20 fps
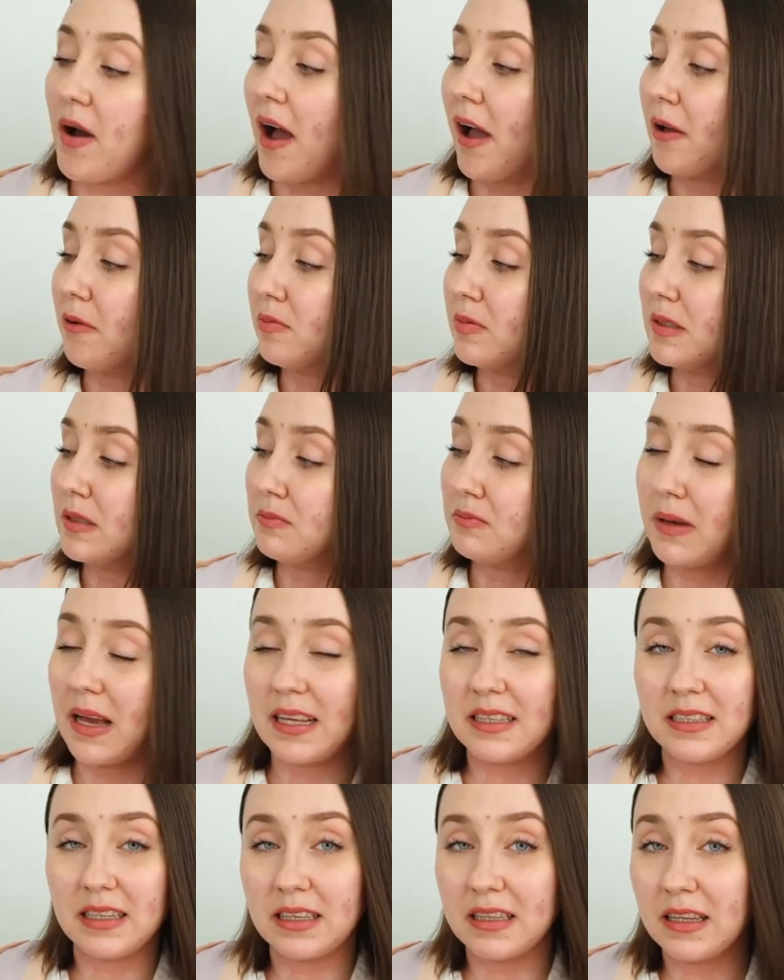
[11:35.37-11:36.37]
I've been
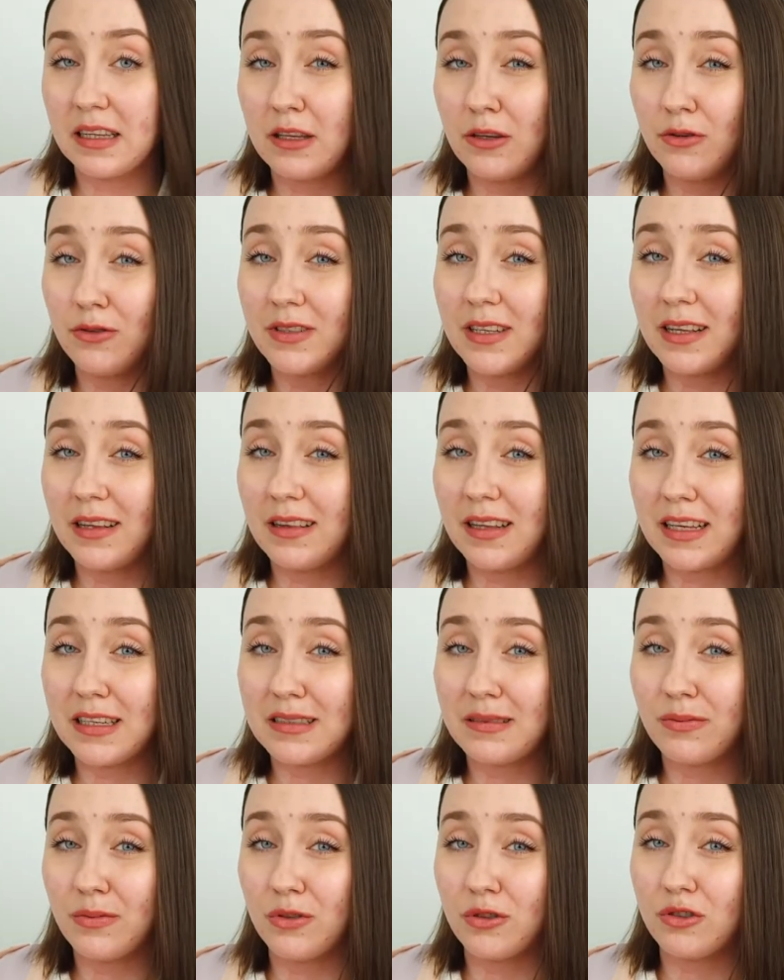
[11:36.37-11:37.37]
basically using
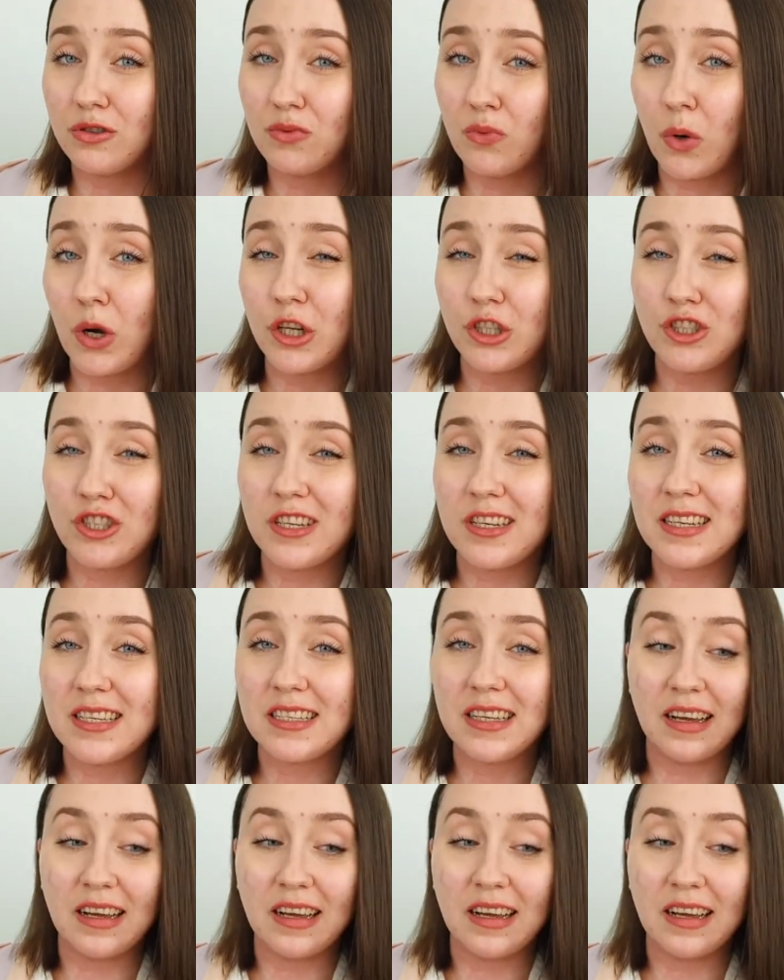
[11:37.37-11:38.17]
this for swatches